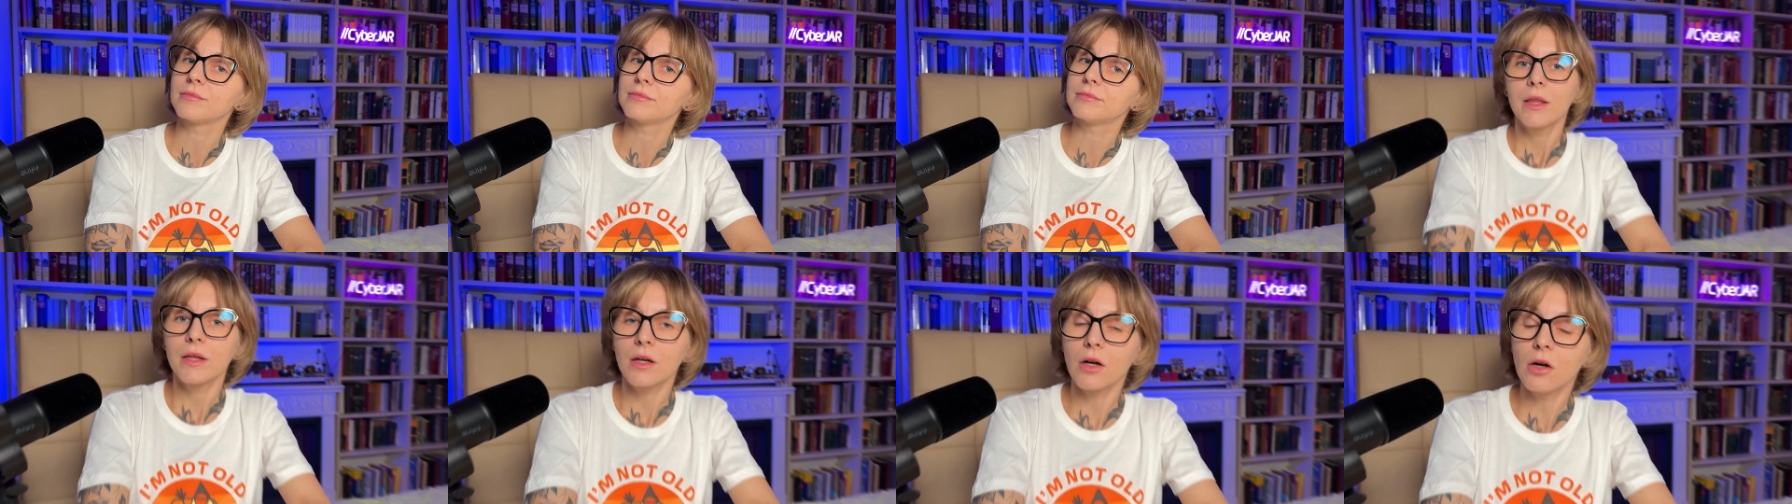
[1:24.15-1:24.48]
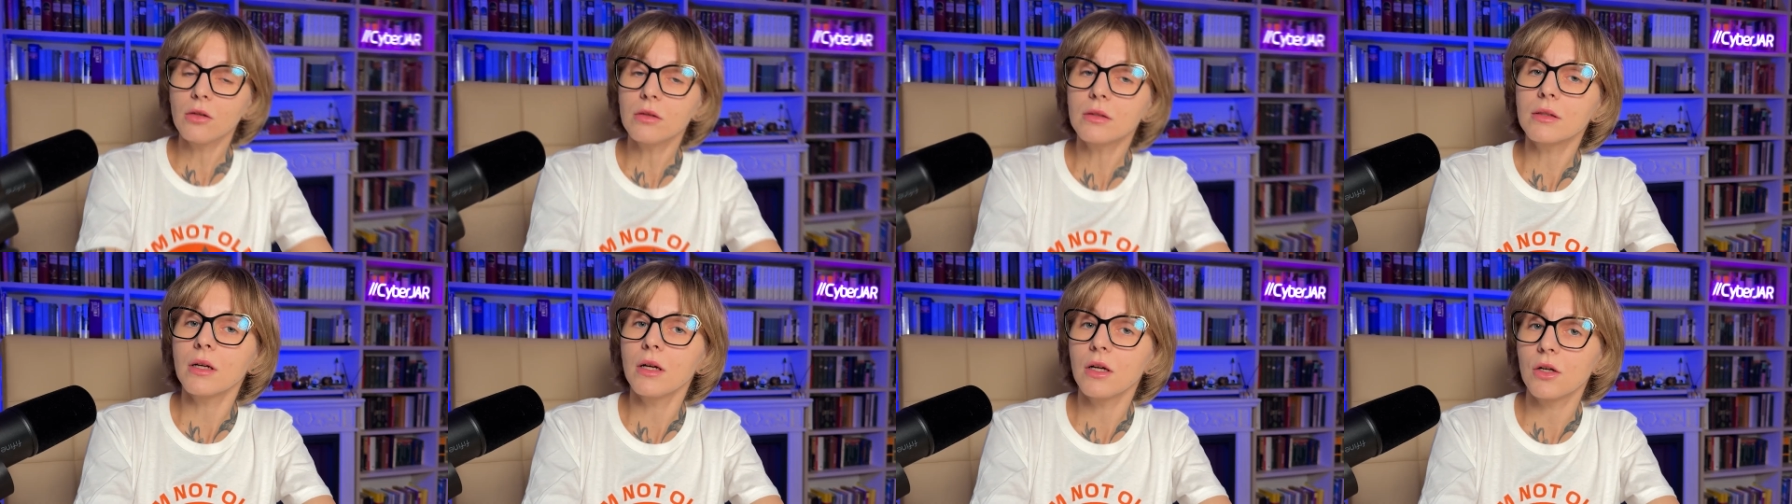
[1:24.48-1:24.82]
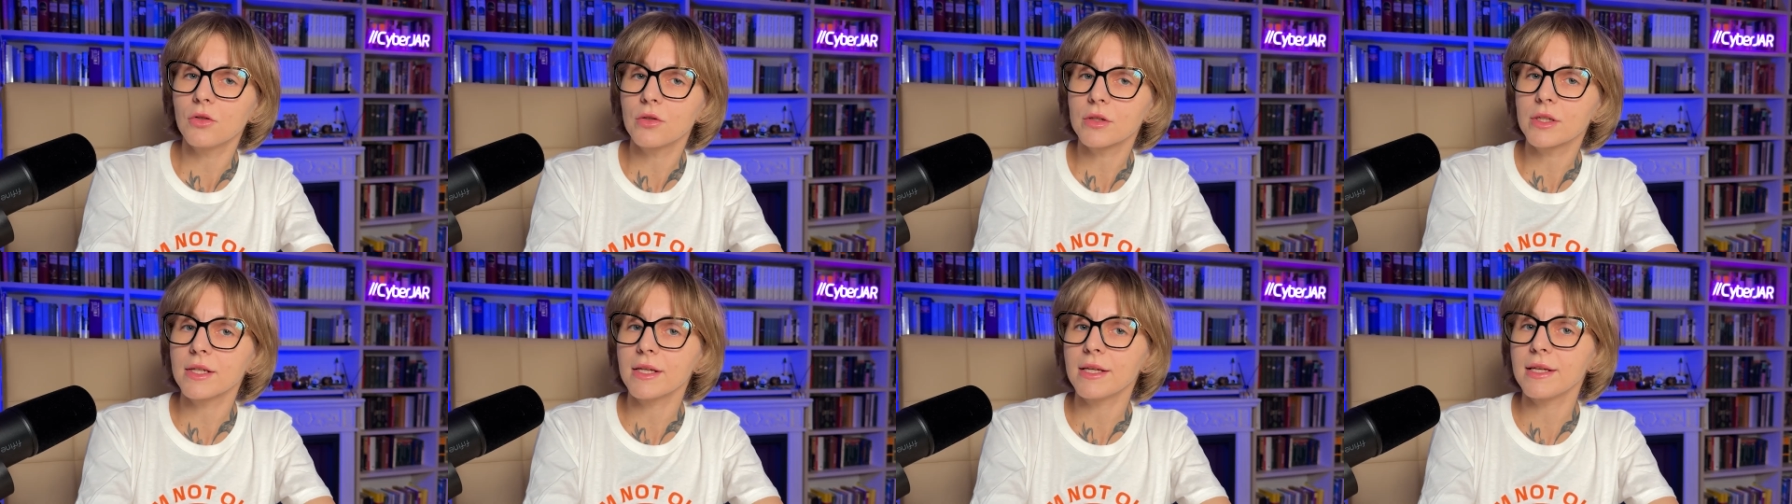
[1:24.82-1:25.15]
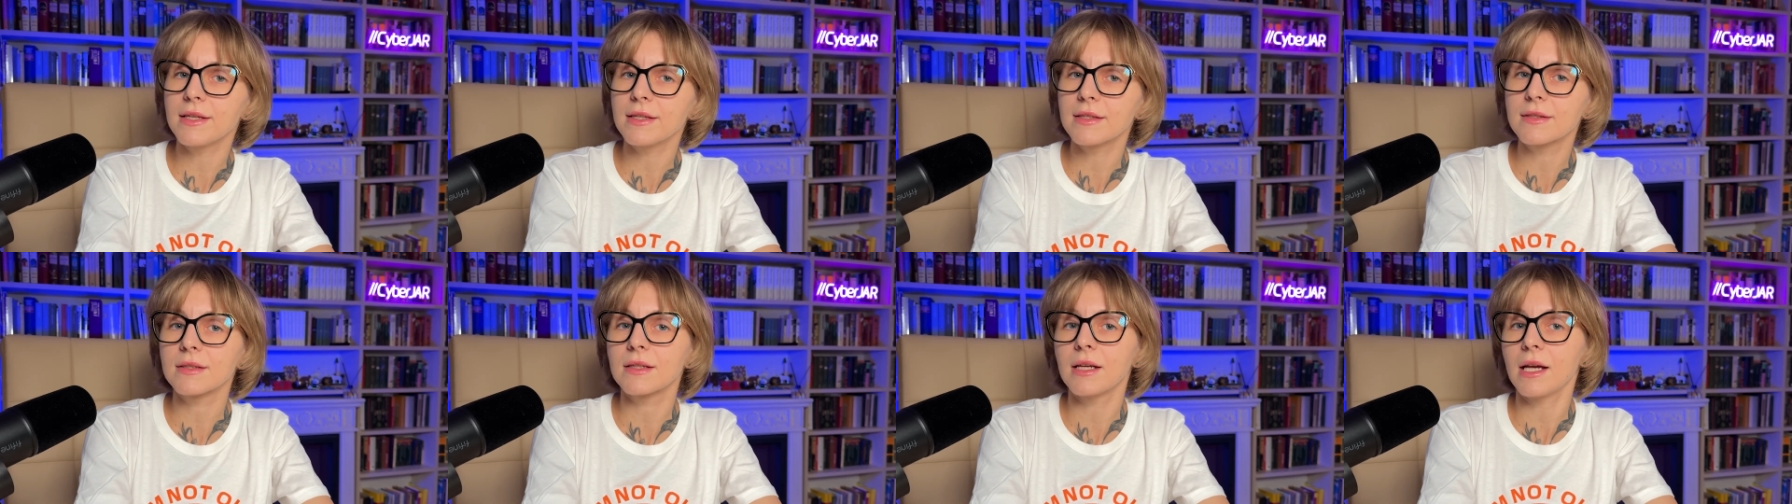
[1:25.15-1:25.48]
The whole code
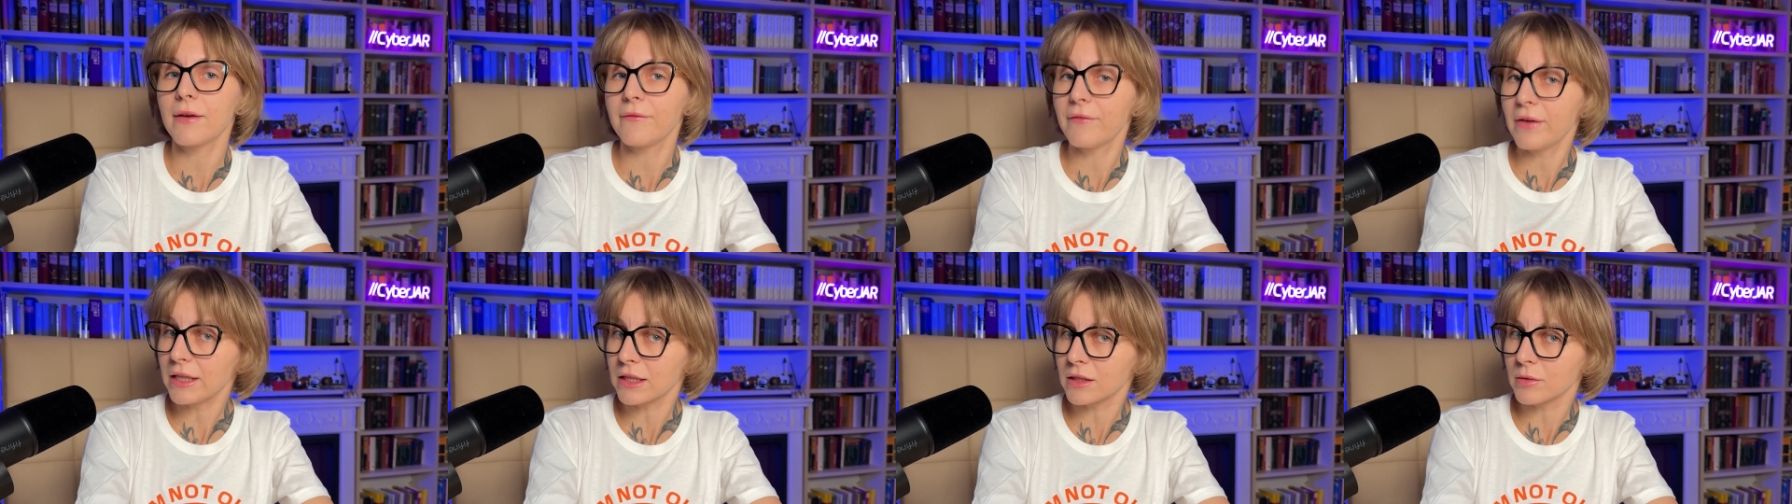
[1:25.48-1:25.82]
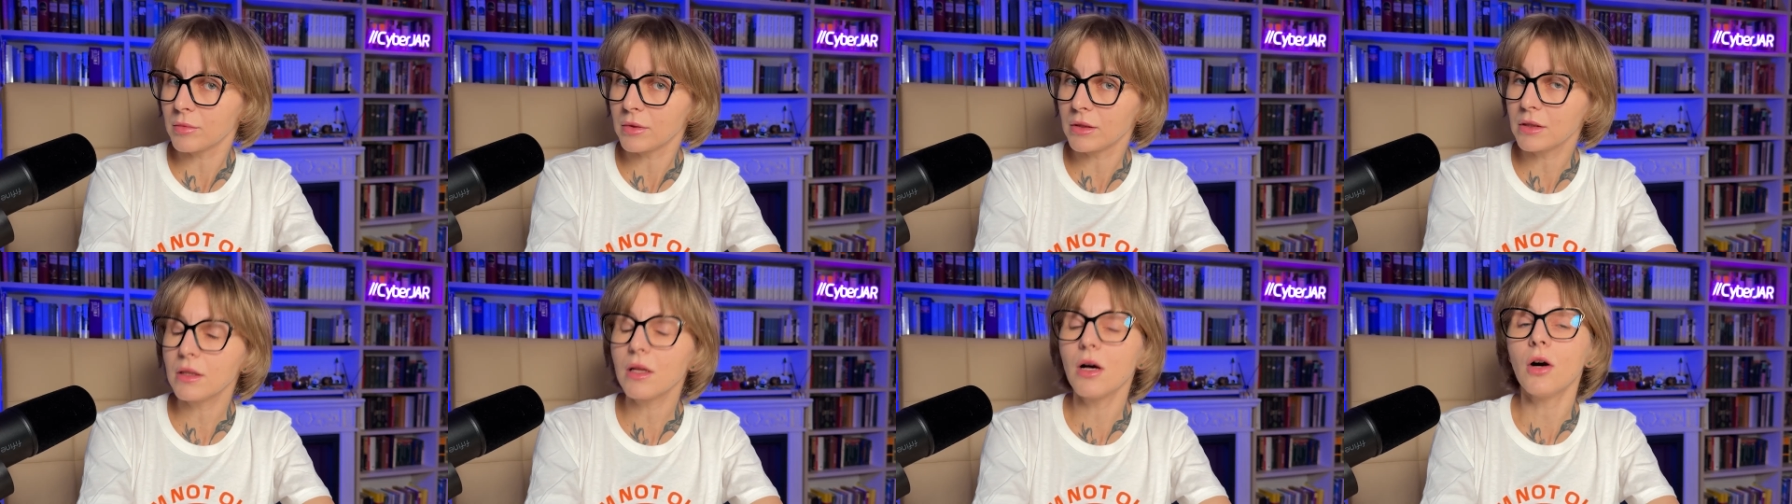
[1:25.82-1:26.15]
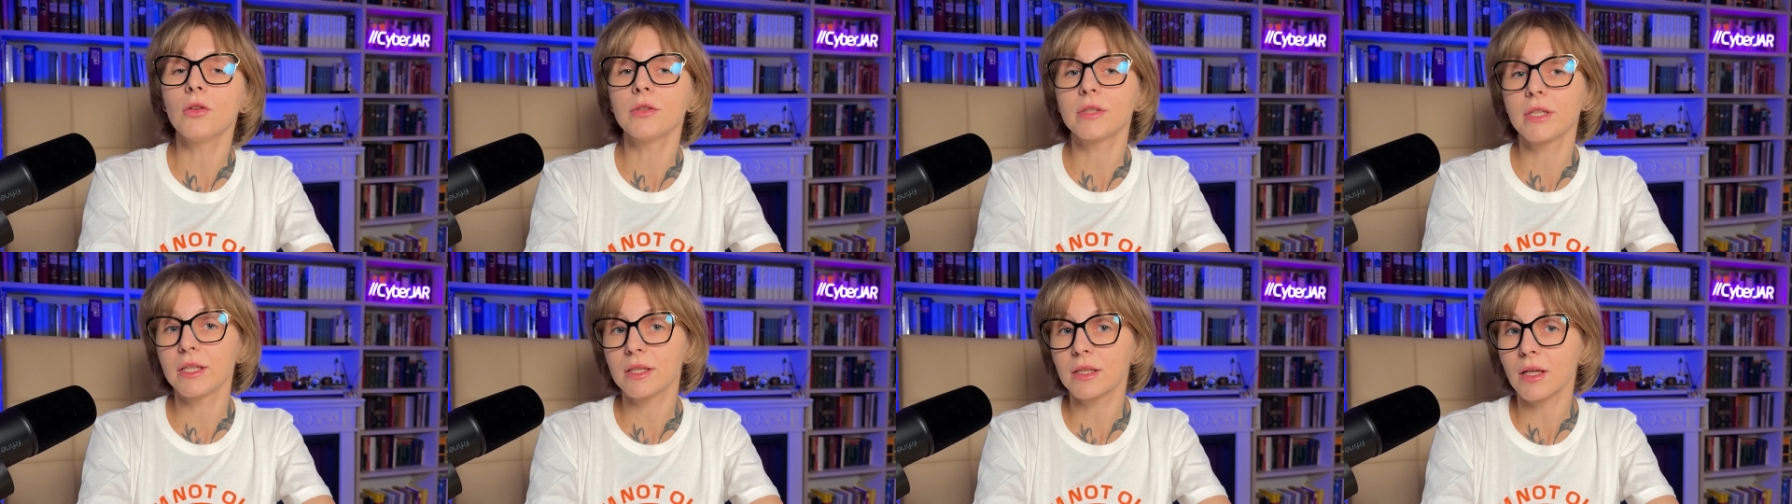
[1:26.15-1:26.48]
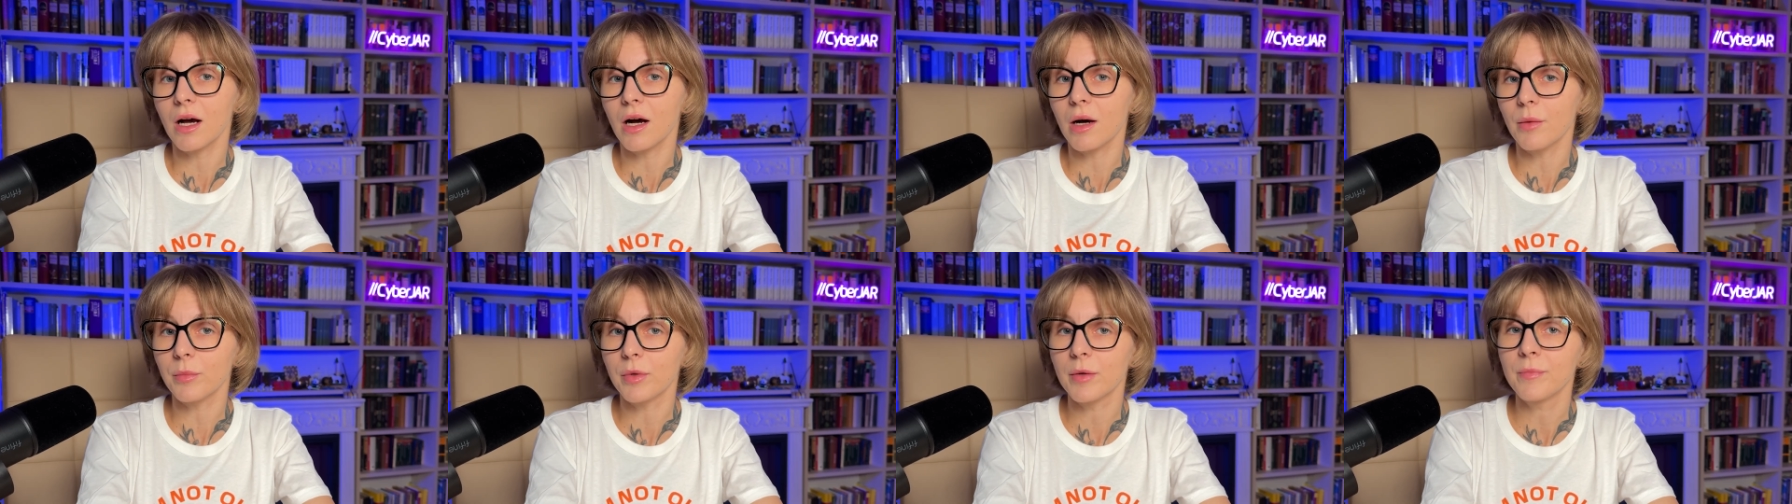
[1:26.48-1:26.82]
is available on
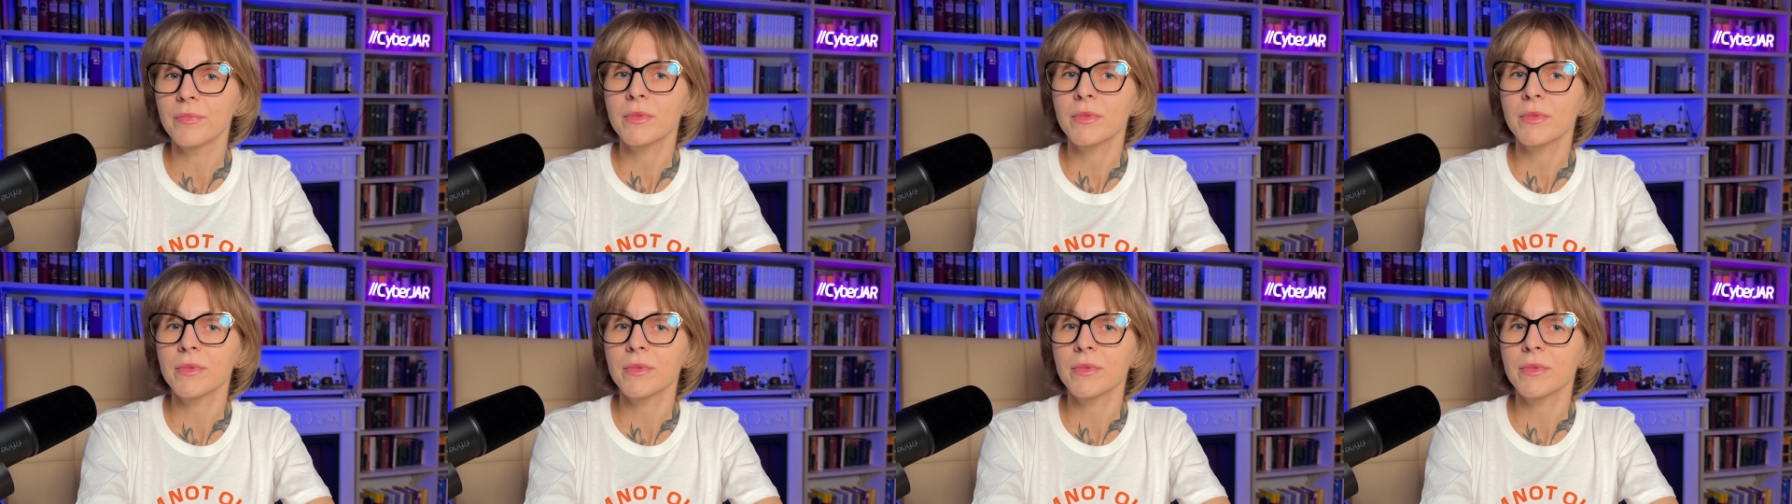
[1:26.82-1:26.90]
GitHub.